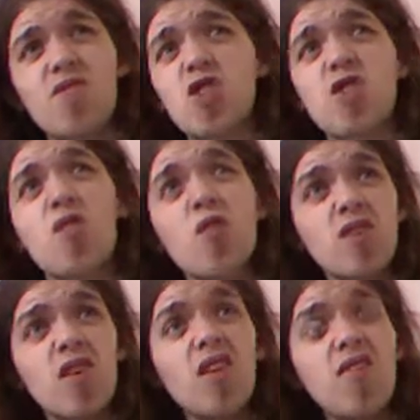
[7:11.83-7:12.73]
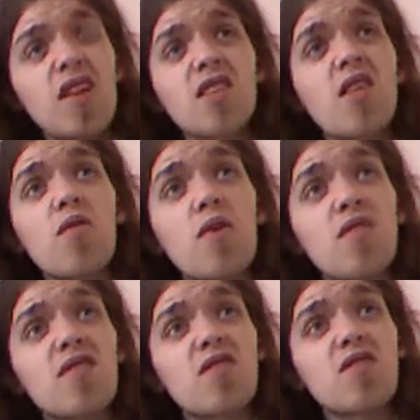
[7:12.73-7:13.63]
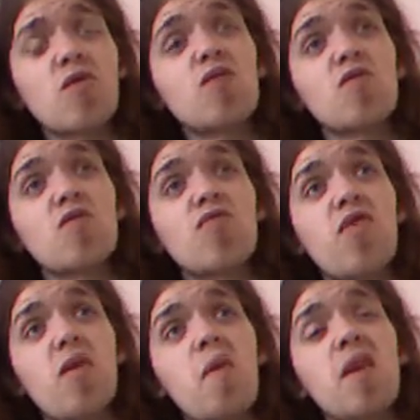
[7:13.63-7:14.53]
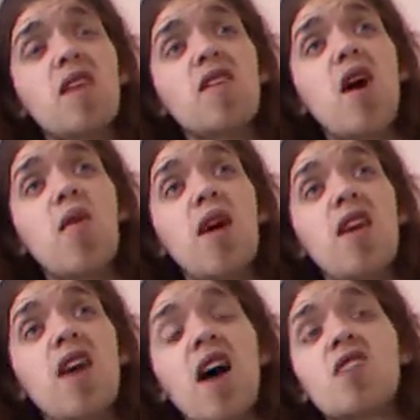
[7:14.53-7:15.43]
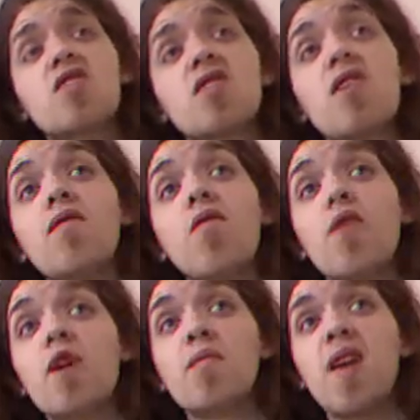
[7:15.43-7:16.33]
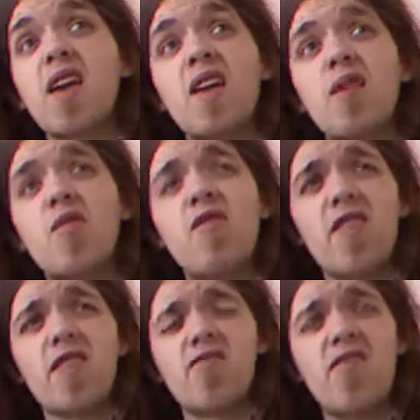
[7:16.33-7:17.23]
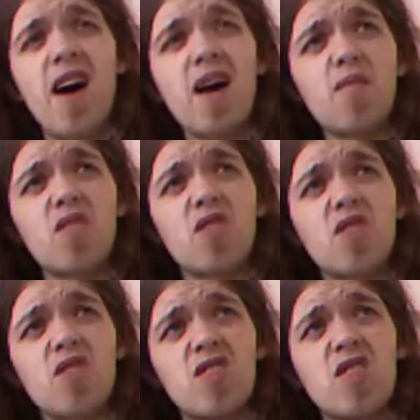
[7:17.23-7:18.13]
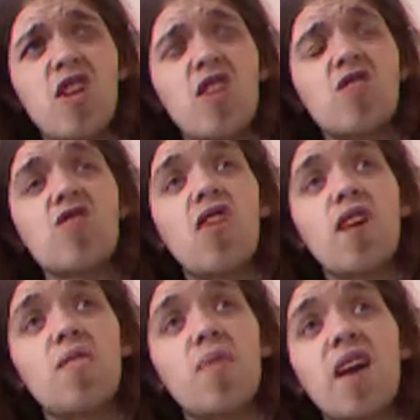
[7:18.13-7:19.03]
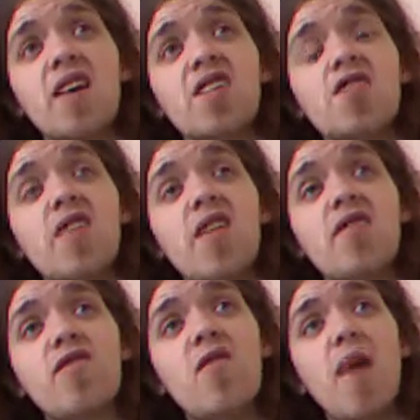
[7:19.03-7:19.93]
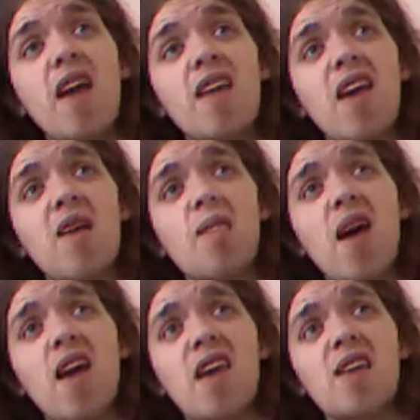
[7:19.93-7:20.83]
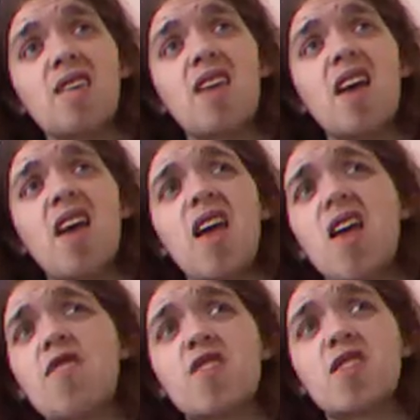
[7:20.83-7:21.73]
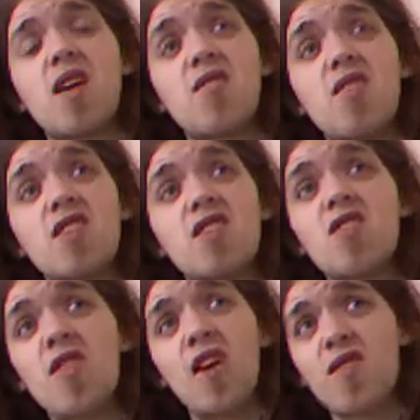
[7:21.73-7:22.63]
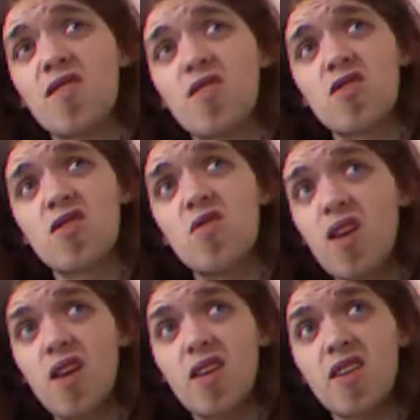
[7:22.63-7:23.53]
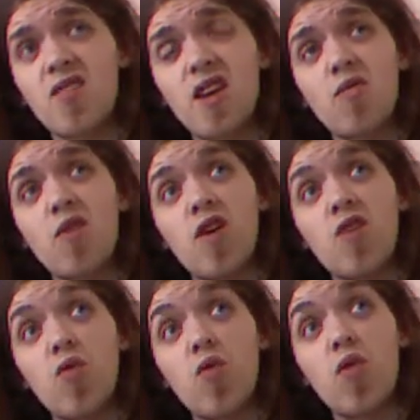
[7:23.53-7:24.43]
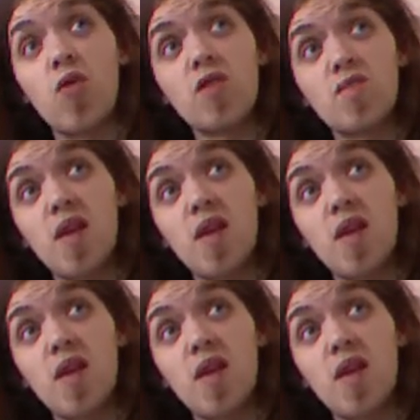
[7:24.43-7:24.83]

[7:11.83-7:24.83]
Sort of. It's like one of these things where you should probably go in and just avoid picking up all the crap. Just try and play straight through the main campaign. And if for some reason you like the story, I don't get why you would.